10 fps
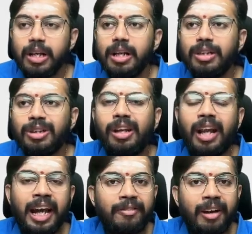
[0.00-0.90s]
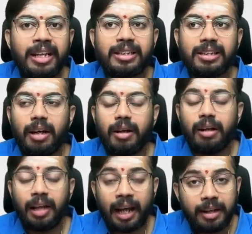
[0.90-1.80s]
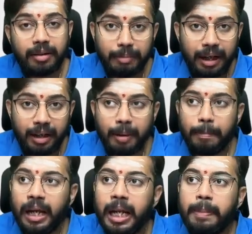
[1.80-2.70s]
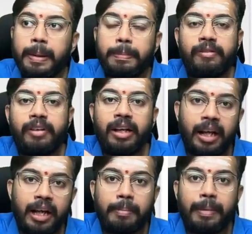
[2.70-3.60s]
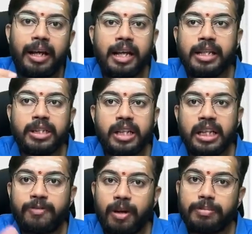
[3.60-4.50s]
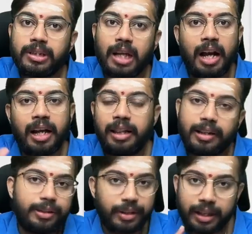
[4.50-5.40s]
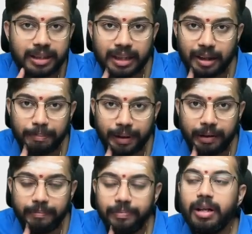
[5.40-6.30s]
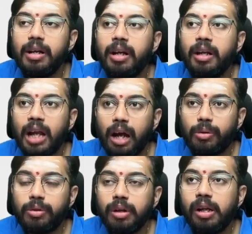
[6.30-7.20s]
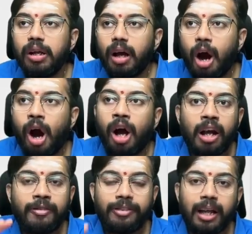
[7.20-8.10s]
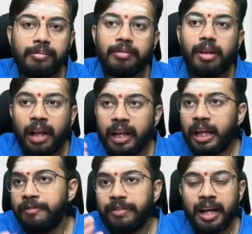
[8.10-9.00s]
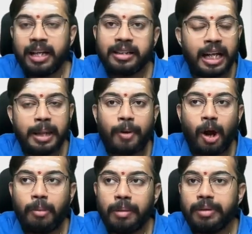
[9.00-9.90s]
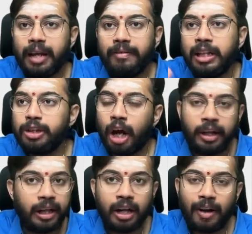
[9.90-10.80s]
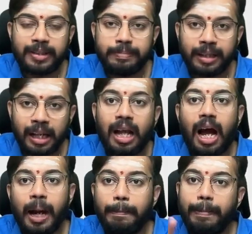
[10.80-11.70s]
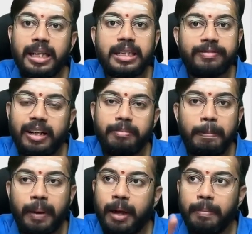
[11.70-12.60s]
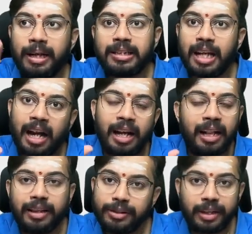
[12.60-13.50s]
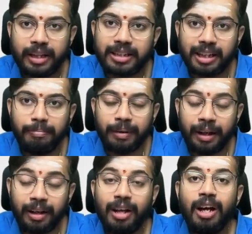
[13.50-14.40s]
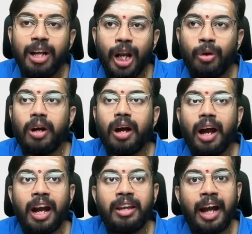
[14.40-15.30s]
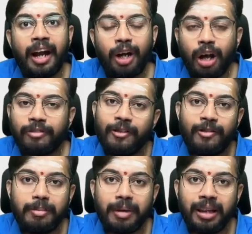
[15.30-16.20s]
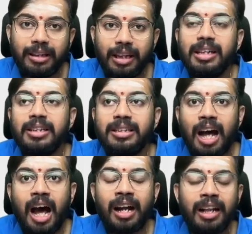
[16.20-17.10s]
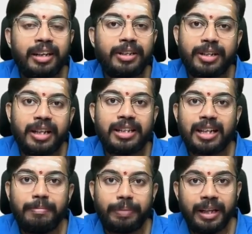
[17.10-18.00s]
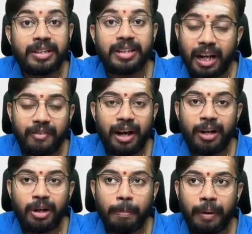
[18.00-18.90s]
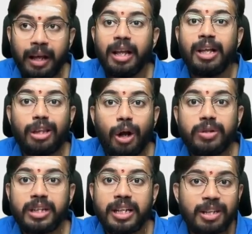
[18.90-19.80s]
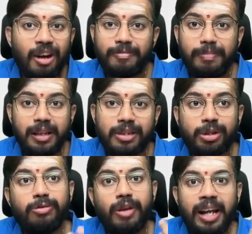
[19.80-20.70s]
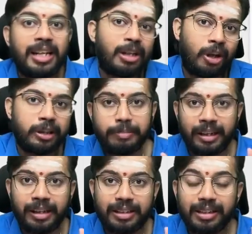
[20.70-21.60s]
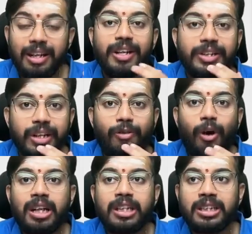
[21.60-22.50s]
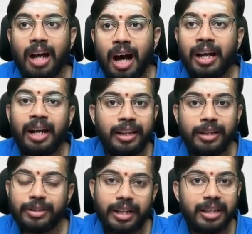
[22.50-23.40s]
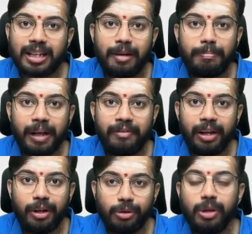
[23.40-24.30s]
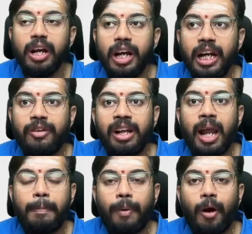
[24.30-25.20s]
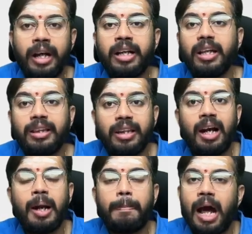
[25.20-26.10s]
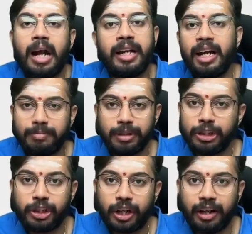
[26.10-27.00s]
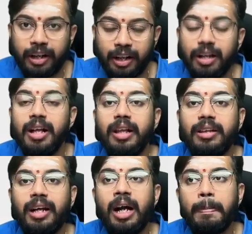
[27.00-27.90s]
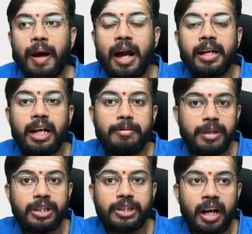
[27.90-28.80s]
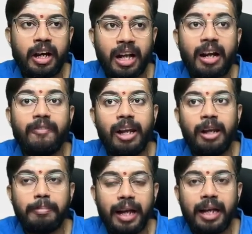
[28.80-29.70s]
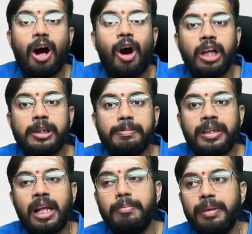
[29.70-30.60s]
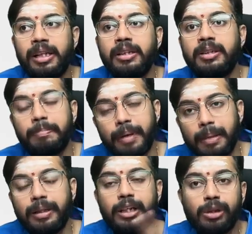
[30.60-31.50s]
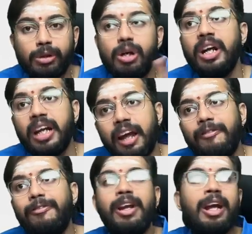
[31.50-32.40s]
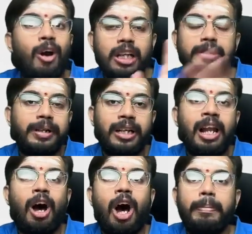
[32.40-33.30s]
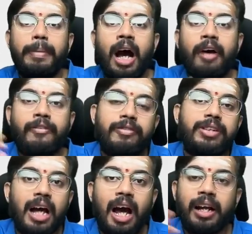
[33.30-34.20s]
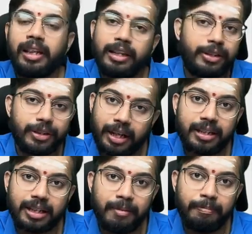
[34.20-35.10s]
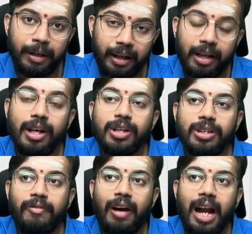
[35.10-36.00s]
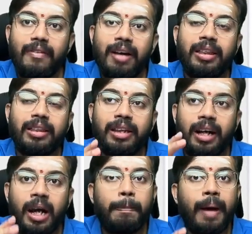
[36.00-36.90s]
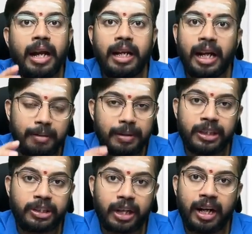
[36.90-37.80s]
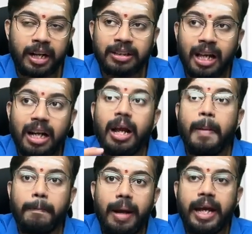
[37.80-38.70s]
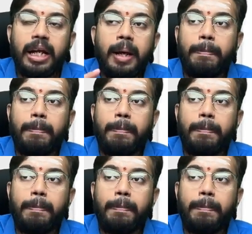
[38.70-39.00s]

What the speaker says: So likewise, like me, many people will take medical insurance from Star Health Insurance Company. Now, all of them, like if there is any problem, they will join in hospital and bills will be paid by Star Health Insurance Company. Now, at the end of every month, Star Health Insurance Company is required to pay thousands of bills to various hospitals. So what Star Health Insurance Company will do? It will appoint third party administrator. Third party administrator will make hospital bills payment to every hospital on behalf of Star Health Insurance Company. So whenever third party administrators are making